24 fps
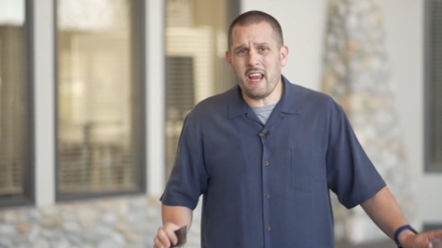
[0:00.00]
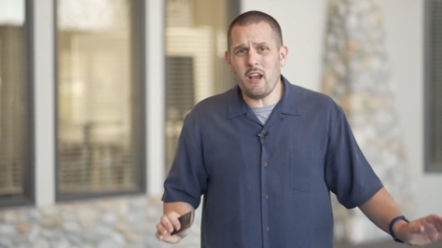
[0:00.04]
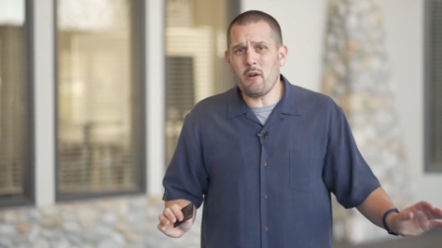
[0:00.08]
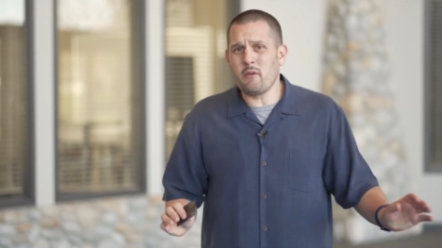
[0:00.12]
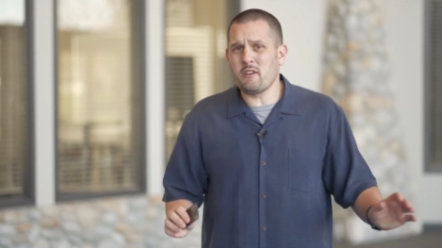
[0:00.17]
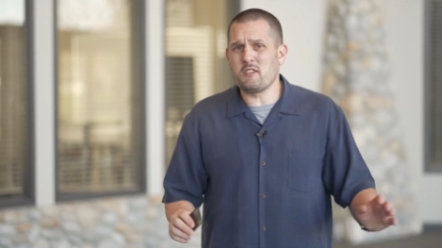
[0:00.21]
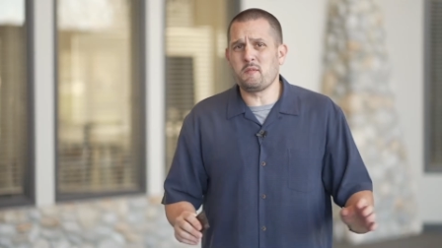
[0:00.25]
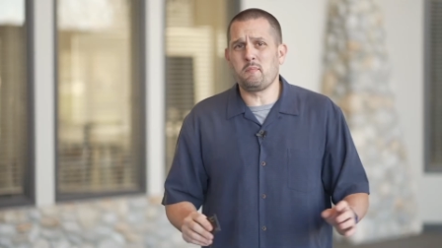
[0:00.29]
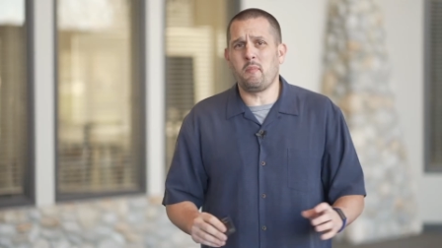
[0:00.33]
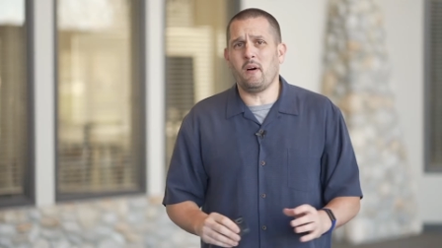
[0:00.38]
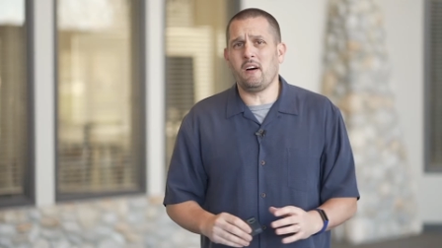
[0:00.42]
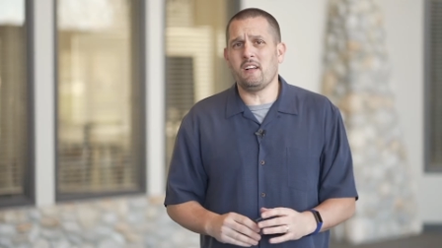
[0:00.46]

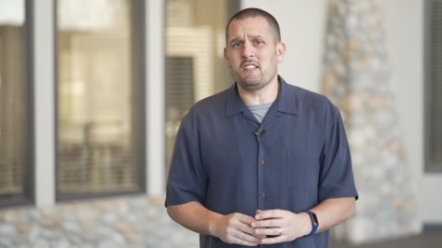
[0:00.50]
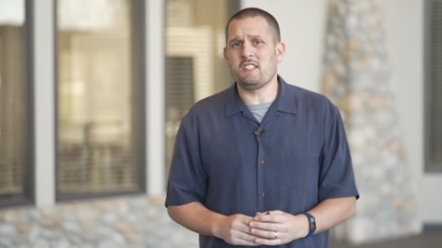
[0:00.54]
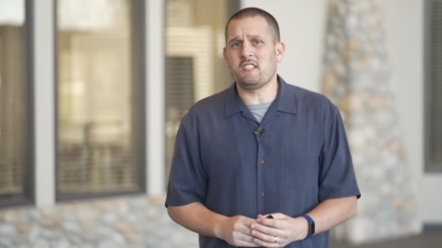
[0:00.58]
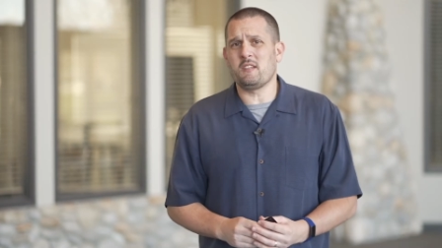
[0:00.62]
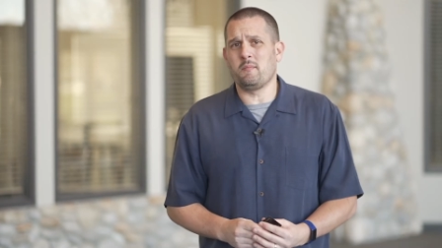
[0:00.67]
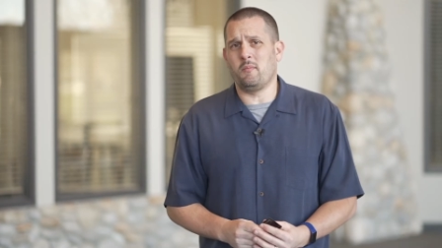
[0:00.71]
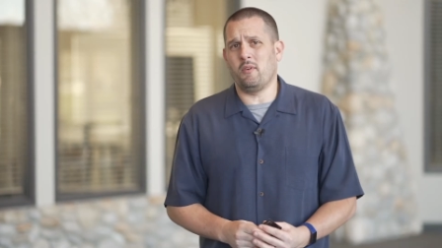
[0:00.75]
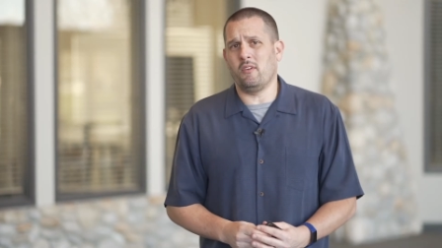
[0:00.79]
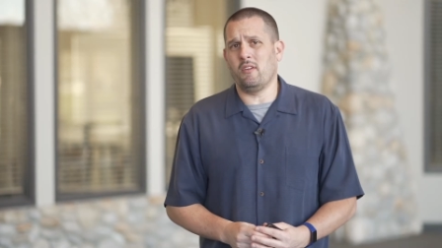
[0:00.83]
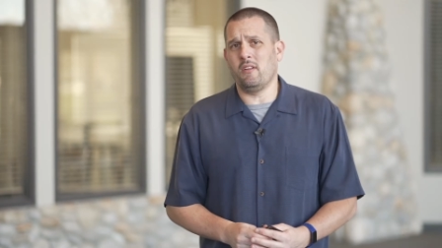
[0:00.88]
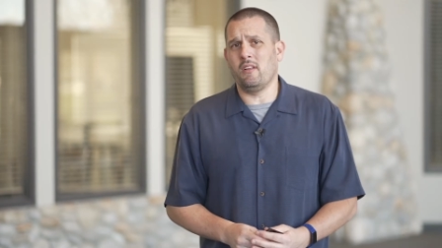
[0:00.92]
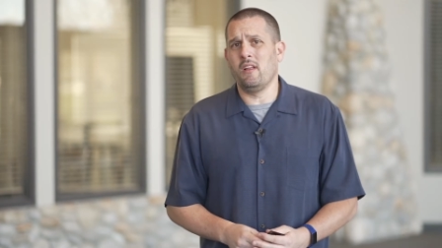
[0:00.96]

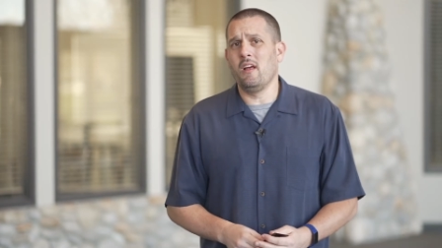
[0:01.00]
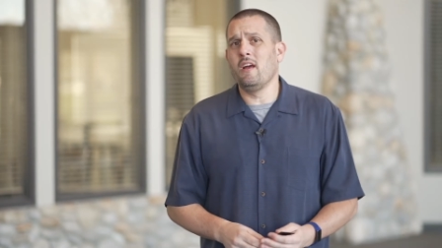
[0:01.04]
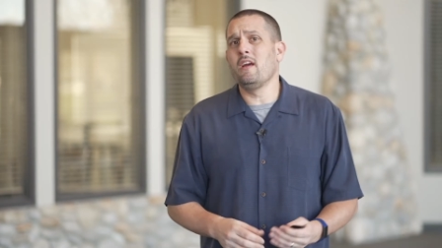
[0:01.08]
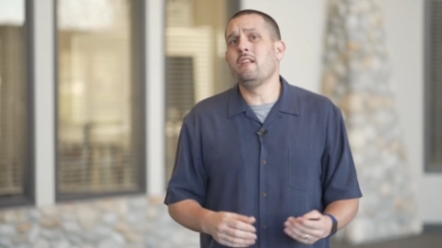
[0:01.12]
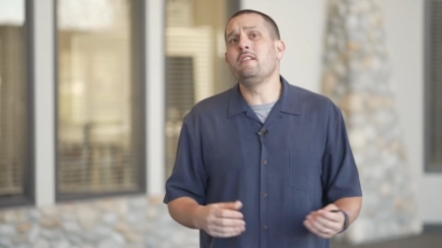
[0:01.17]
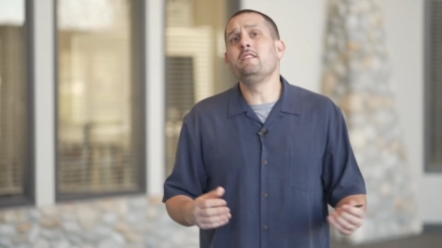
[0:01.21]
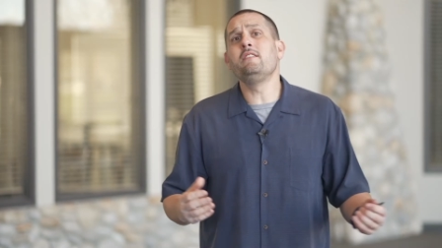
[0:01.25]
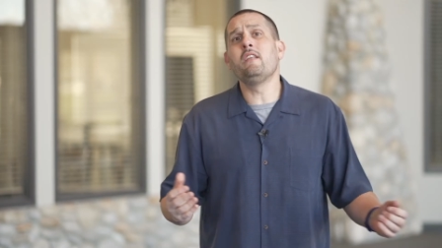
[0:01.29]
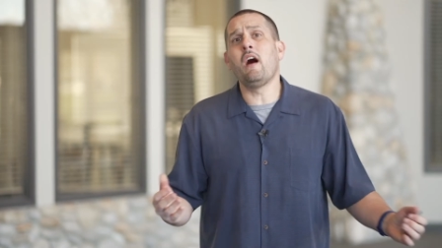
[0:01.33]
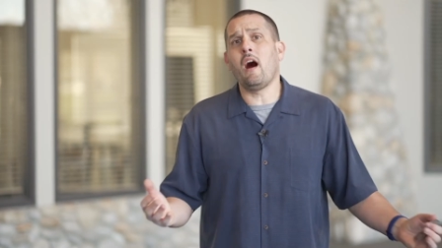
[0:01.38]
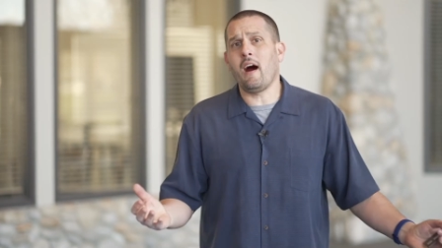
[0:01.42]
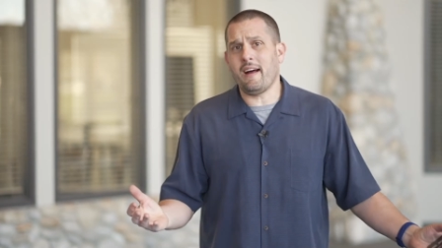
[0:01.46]
irresponsible
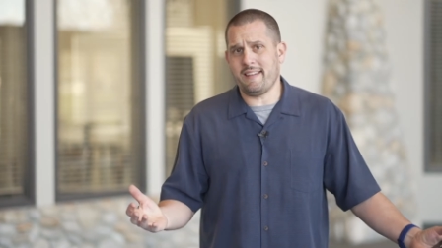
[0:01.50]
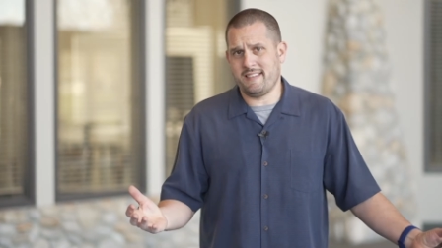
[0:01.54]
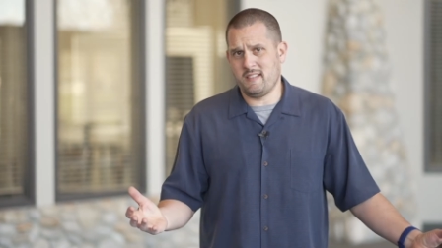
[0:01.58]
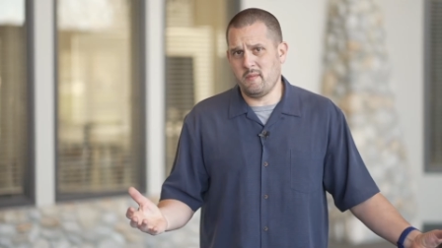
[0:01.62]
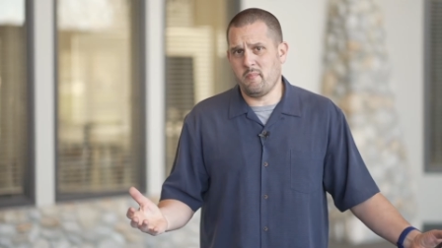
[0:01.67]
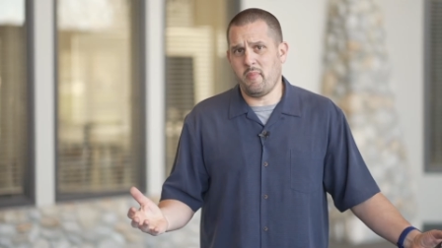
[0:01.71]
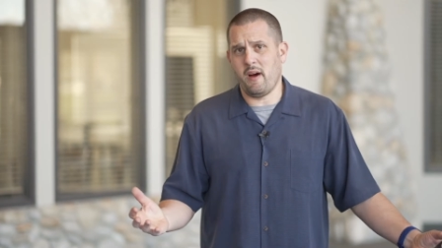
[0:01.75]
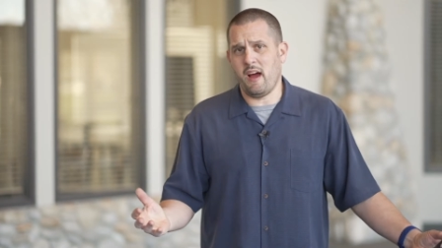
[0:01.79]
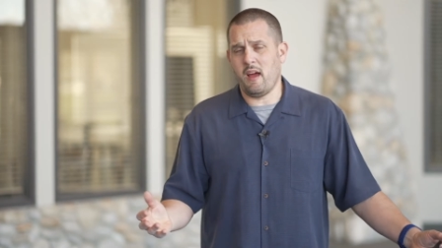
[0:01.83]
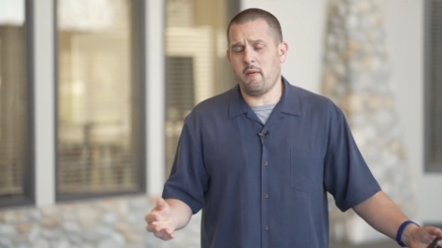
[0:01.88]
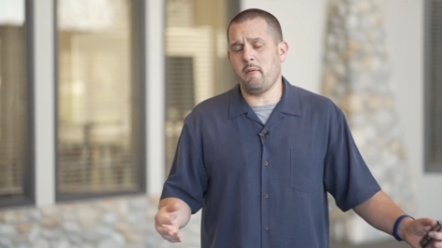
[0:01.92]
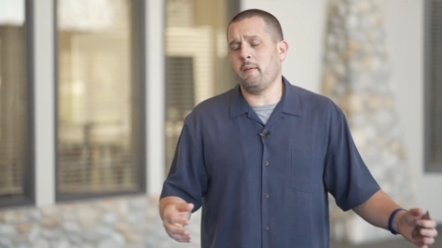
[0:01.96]
not to
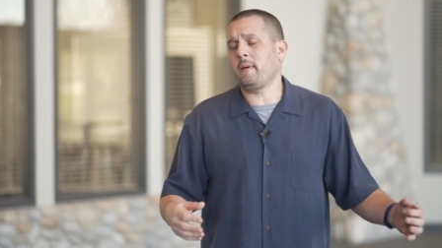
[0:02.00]
buy them.